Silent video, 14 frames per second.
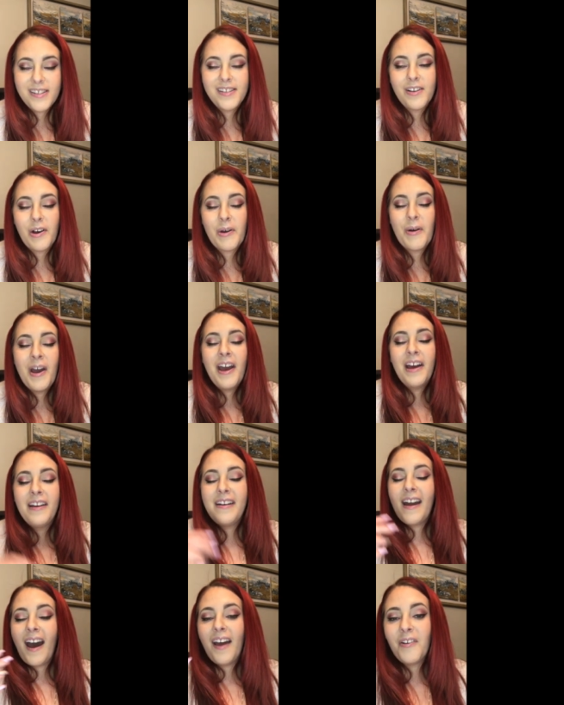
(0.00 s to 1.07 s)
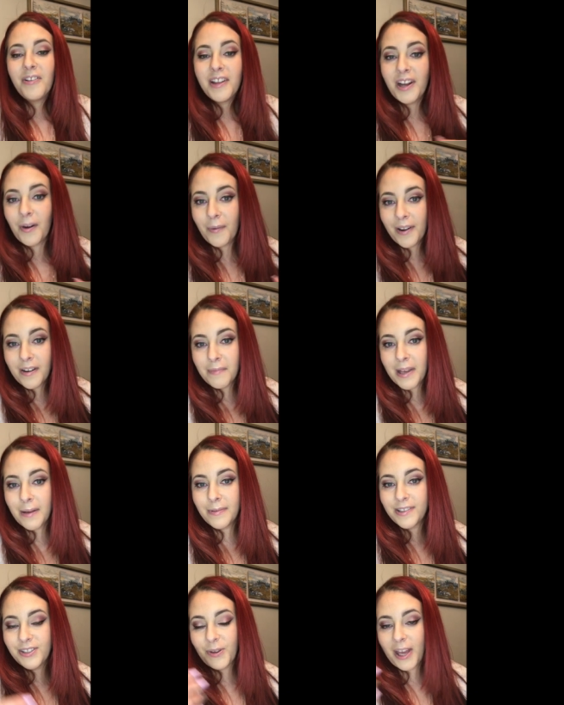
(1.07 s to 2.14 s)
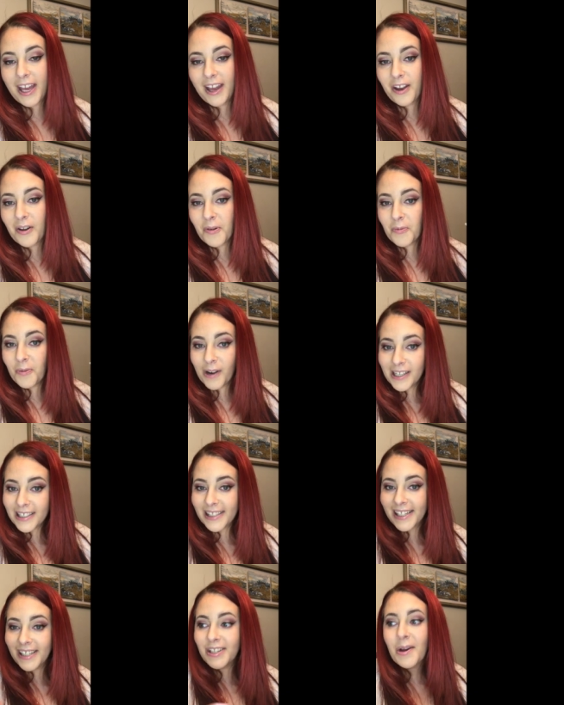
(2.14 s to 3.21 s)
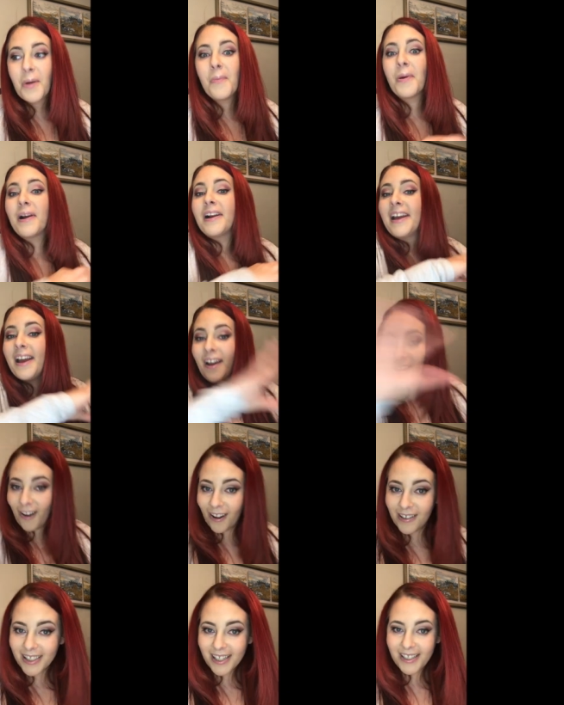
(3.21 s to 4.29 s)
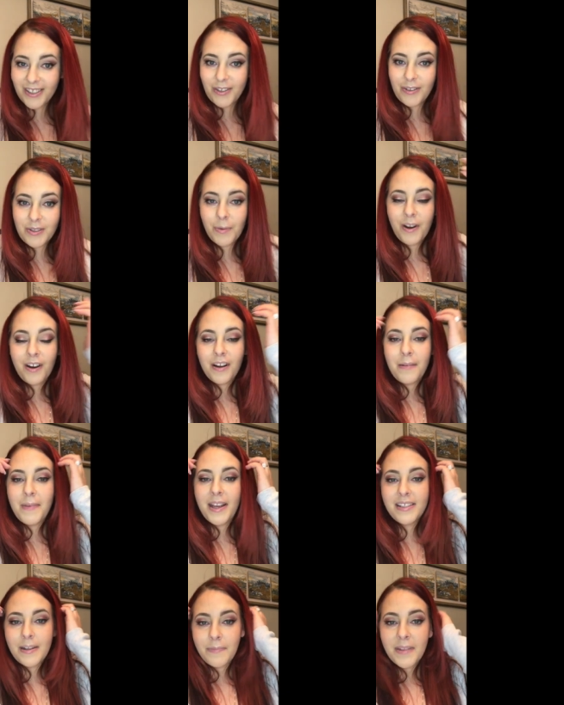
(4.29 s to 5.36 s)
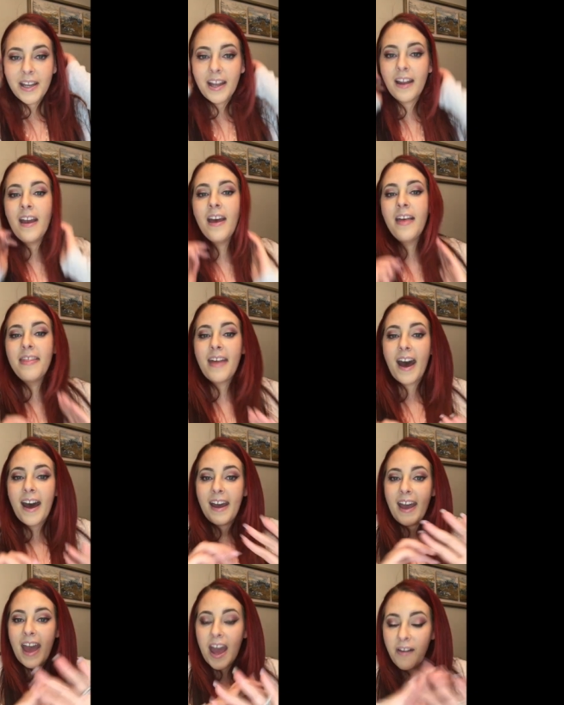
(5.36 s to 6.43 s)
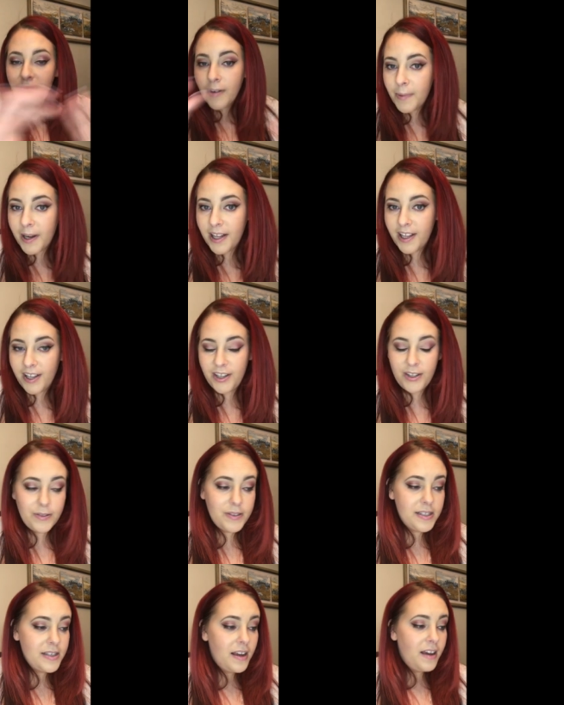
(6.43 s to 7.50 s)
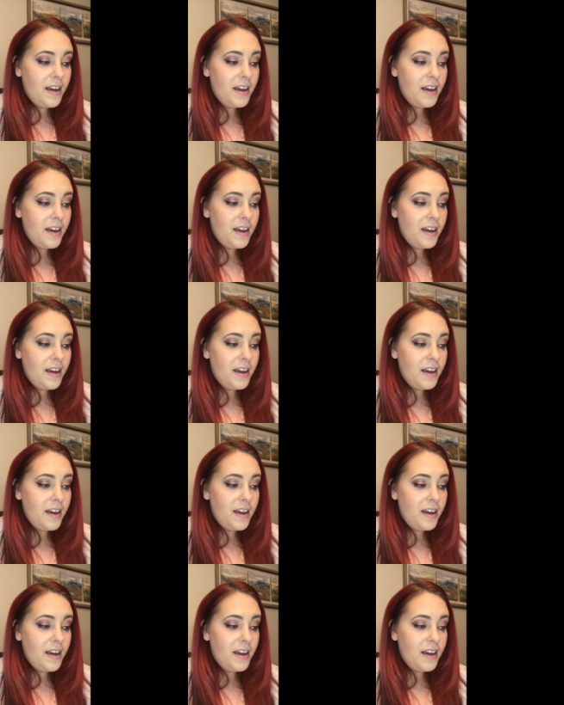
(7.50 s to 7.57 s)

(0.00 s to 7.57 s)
So not only are we gonna be able to hit one skin tone, we're gonna hit all skin tones. We're gonna make something that everybody can use.